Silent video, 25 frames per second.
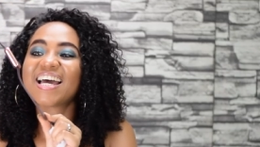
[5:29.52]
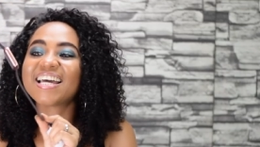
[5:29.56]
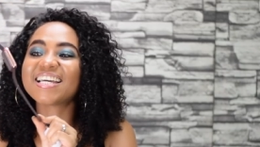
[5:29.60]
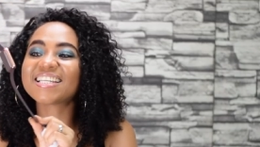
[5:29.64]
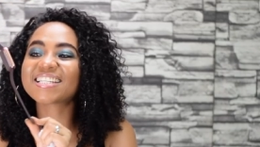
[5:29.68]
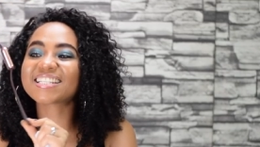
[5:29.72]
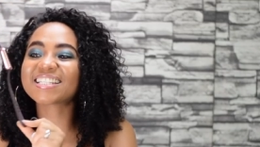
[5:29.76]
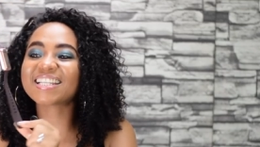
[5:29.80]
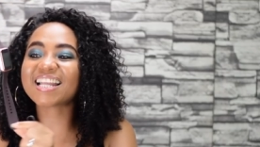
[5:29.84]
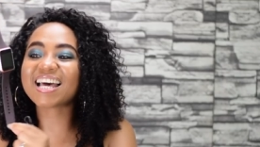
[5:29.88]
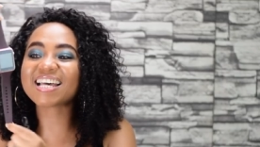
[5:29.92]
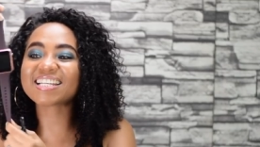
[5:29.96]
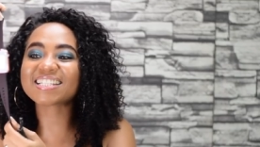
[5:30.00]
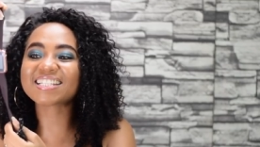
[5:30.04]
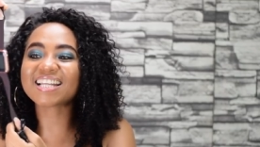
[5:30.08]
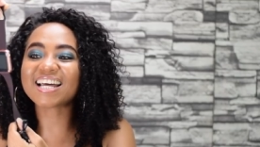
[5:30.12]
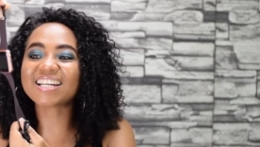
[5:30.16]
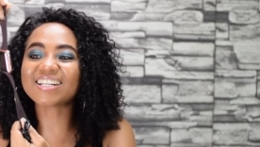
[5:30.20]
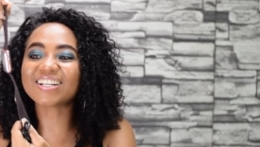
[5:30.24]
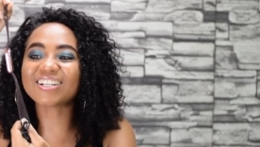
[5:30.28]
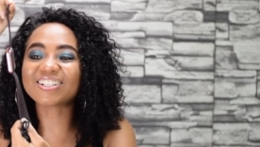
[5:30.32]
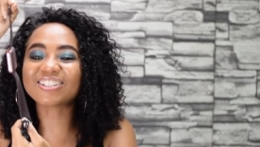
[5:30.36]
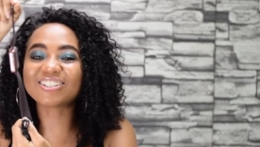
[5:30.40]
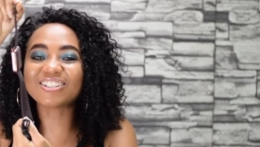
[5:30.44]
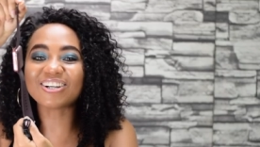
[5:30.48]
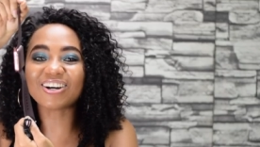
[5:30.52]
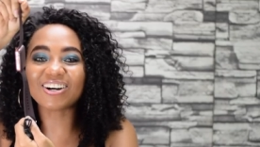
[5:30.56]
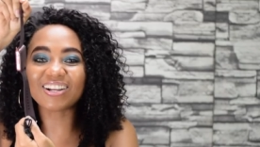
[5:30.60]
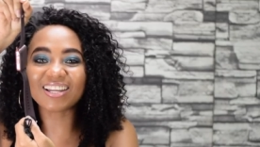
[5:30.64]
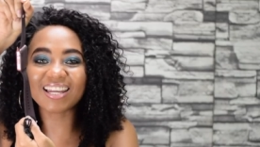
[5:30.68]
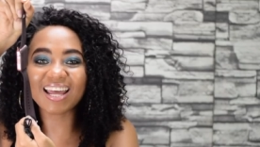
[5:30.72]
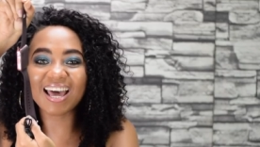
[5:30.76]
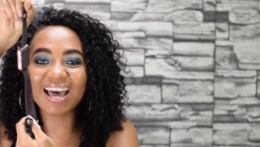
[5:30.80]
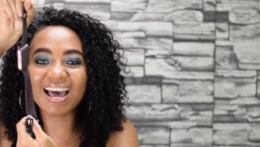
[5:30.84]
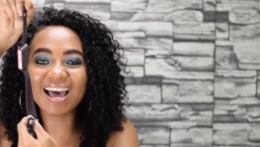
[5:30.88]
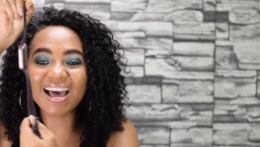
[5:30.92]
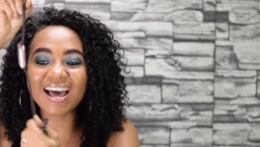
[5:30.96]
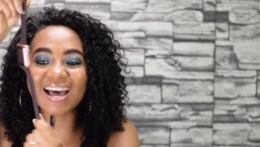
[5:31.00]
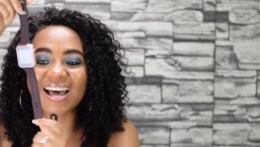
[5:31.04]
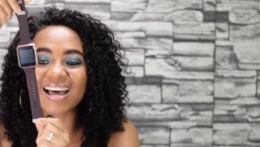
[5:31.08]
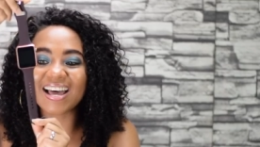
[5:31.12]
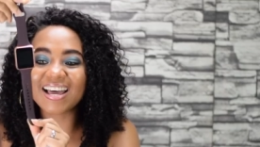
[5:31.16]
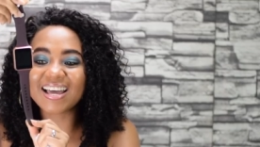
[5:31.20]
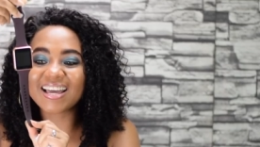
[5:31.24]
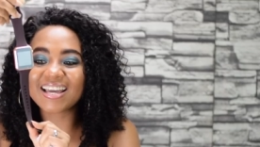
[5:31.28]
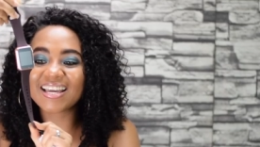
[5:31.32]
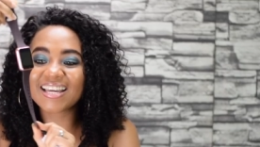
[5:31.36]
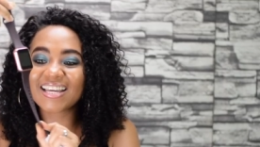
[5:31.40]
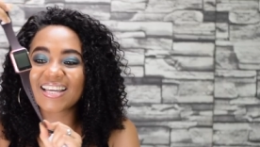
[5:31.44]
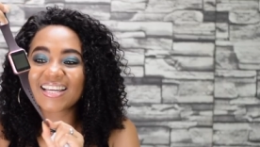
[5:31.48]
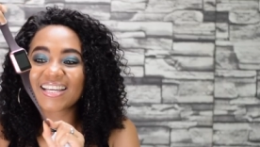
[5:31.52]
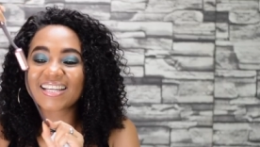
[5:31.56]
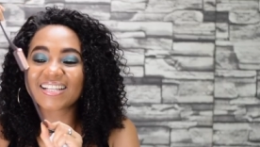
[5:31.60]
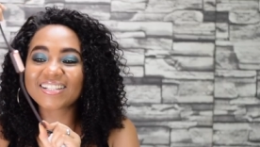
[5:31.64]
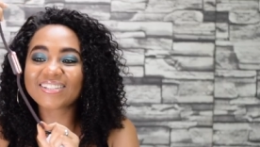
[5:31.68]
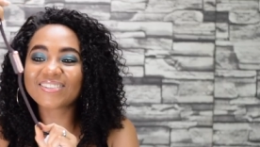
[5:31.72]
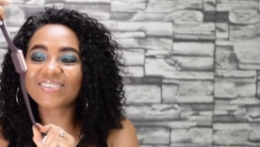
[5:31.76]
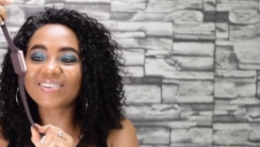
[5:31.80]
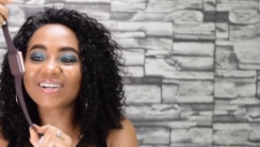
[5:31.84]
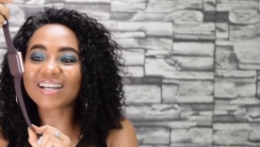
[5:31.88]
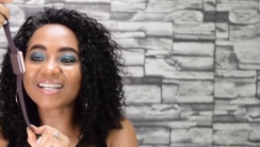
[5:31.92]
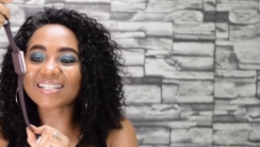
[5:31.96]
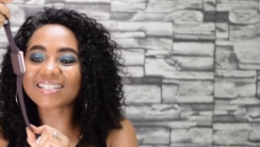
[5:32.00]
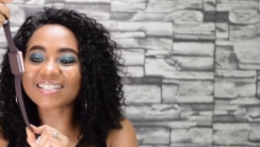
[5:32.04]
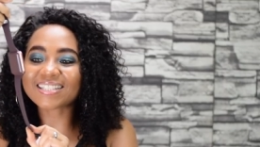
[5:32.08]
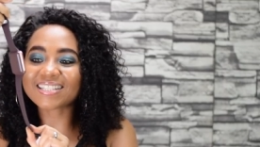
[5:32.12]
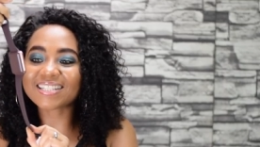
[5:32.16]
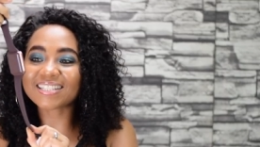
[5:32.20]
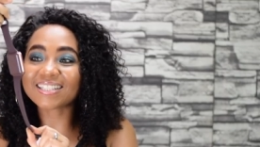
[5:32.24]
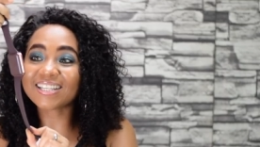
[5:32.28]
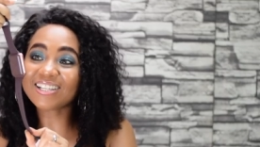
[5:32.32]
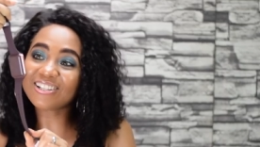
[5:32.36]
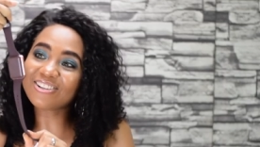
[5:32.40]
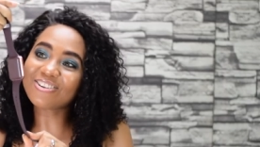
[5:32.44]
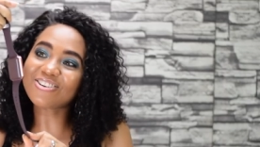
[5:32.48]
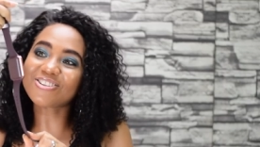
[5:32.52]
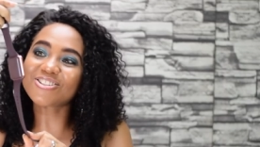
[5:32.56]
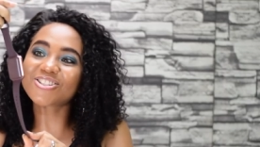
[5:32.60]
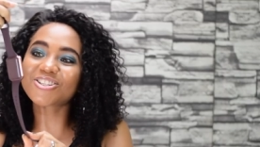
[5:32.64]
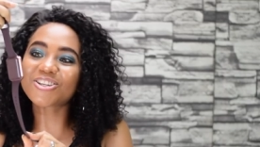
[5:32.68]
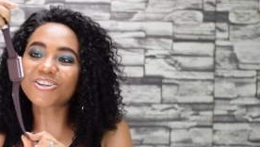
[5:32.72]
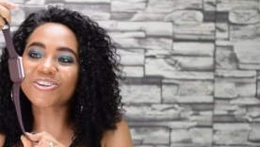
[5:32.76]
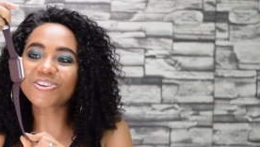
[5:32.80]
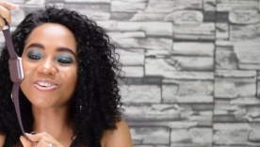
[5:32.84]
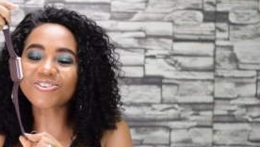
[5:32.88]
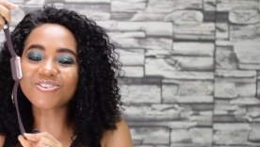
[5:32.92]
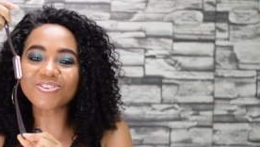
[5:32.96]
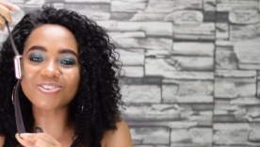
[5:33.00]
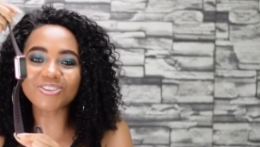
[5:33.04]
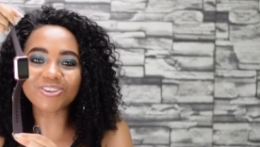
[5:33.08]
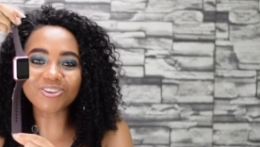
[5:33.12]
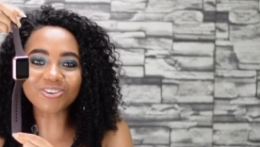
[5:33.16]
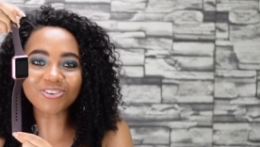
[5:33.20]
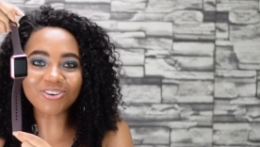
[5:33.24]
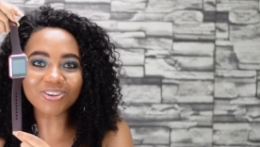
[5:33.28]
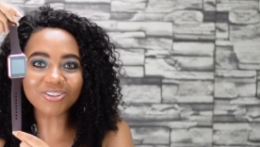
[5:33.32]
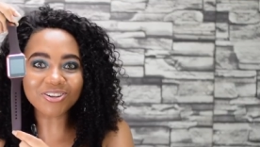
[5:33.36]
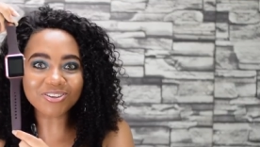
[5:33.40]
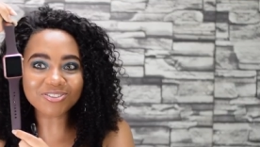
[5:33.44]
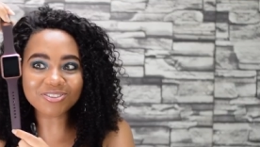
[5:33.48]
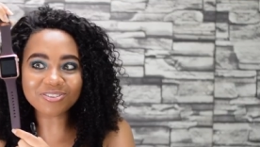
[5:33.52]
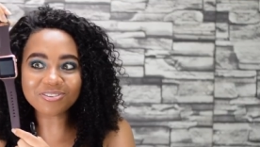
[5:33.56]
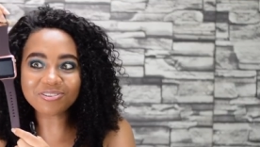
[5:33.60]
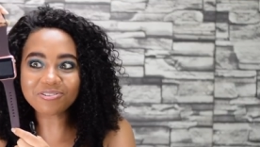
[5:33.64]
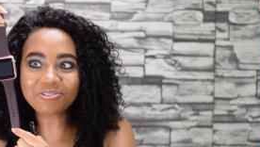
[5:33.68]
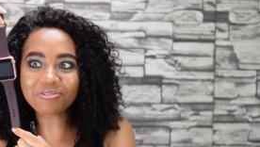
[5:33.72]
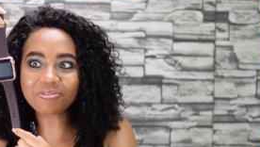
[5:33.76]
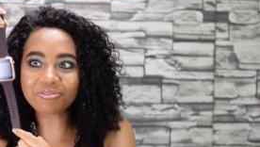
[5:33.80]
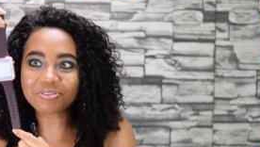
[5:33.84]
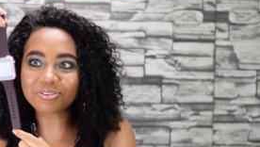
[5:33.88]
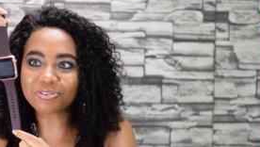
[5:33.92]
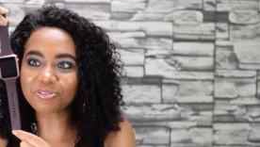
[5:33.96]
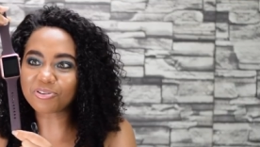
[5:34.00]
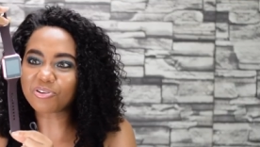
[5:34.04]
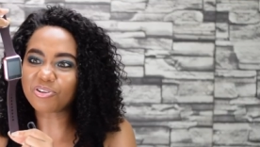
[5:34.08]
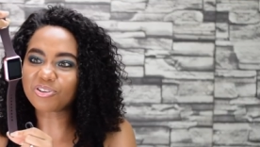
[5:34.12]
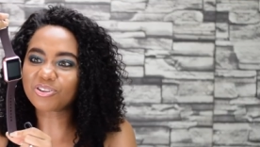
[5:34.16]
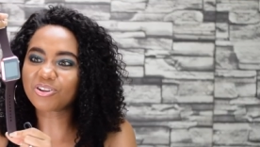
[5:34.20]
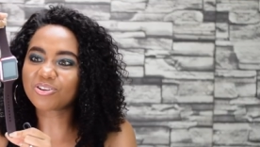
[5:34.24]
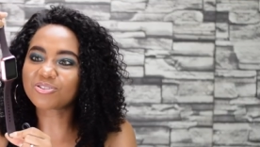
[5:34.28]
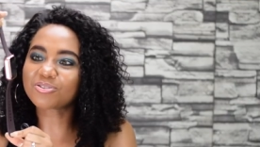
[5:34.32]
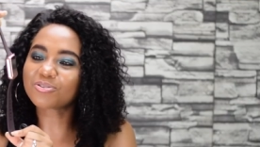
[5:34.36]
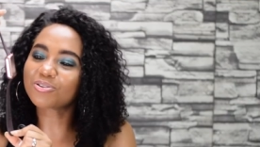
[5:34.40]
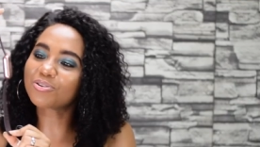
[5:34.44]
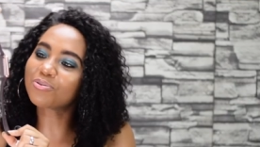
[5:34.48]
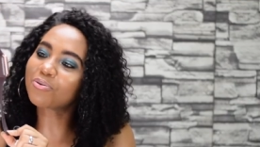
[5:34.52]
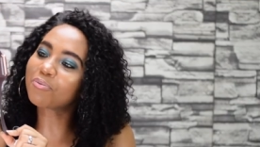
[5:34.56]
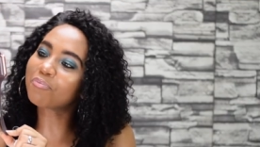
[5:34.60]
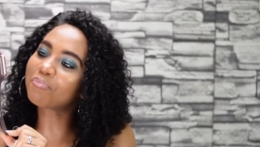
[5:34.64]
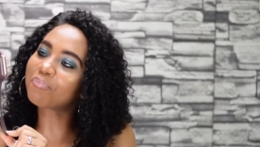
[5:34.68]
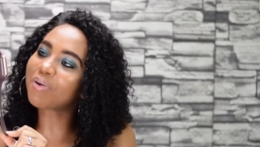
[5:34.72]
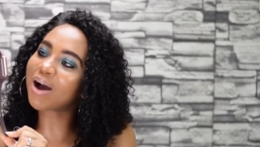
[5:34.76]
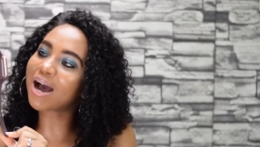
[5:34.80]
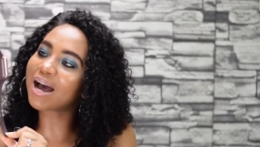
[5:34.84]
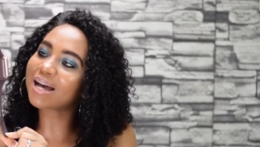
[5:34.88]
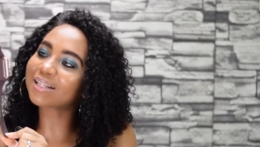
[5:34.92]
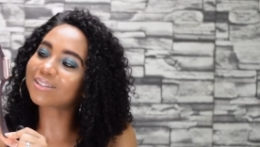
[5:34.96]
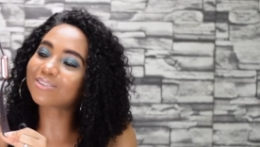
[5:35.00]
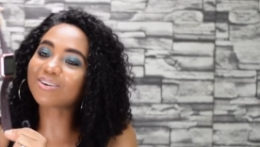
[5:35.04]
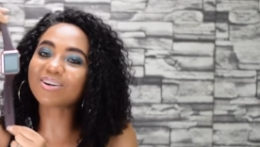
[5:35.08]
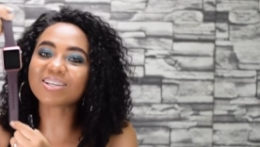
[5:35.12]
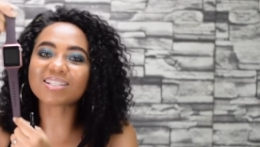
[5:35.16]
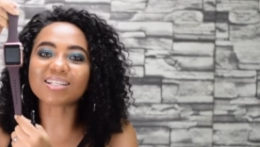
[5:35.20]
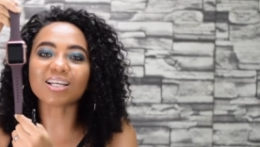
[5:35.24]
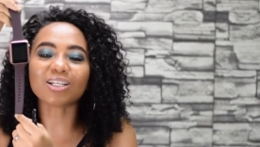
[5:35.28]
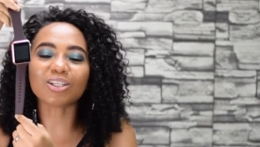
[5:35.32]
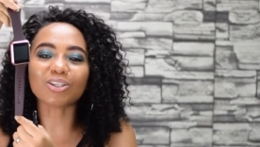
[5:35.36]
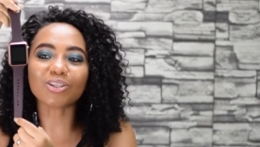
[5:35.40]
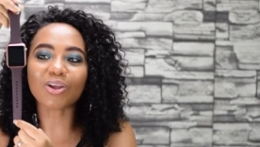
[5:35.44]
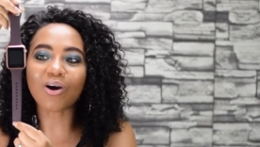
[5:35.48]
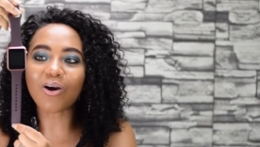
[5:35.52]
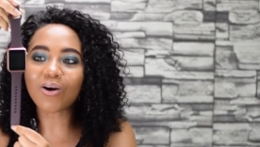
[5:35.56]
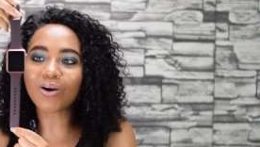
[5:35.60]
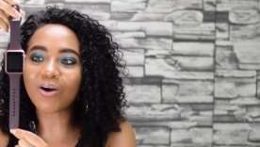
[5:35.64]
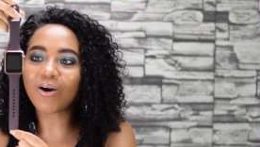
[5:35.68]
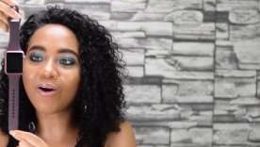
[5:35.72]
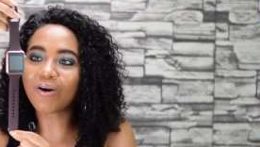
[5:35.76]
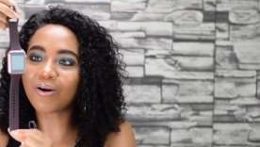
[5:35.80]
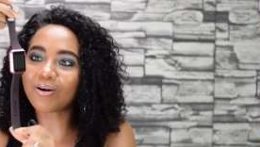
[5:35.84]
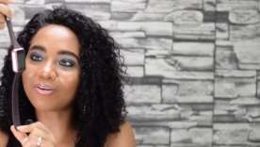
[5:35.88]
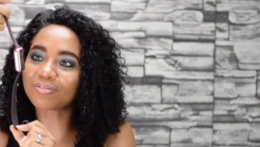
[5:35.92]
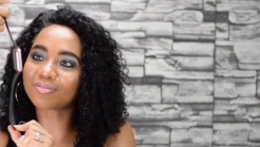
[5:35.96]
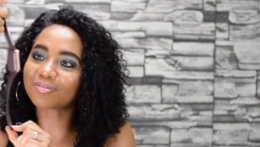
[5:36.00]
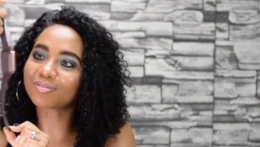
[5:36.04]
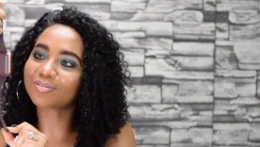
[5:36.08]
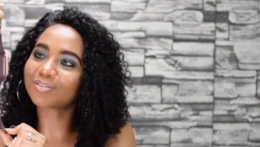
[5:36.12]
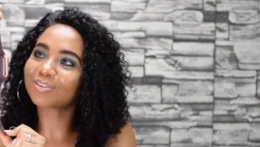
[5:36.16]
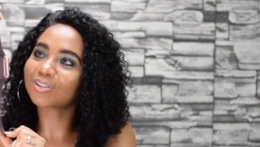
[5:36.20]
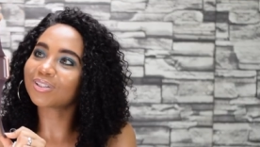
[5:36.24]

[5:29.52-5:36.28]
It's less than a dollar. Look at it. It looks cute, you know. It doesn't look, you know, it doesn't look bad, though it's a knockoff.